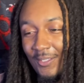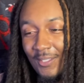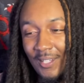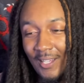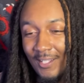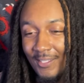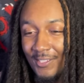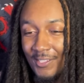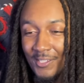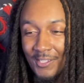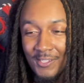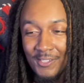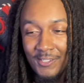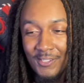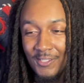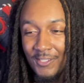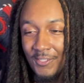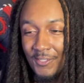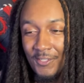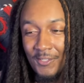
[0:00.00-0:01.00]
I
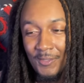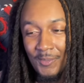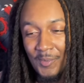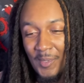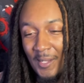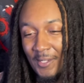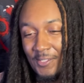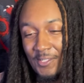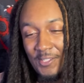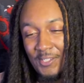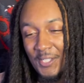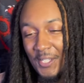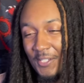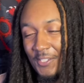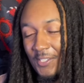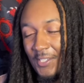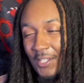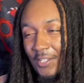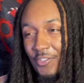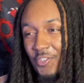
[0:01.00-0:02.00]
just think
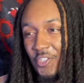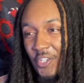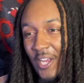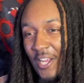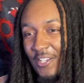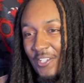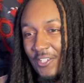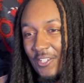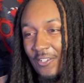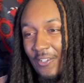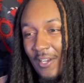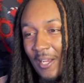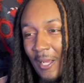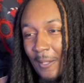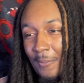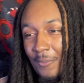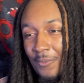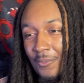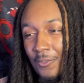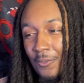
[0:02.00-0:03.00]
something tragic gonna
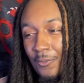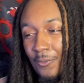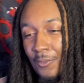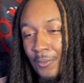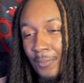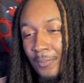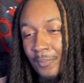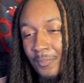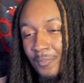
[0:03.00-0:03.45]
happen to him.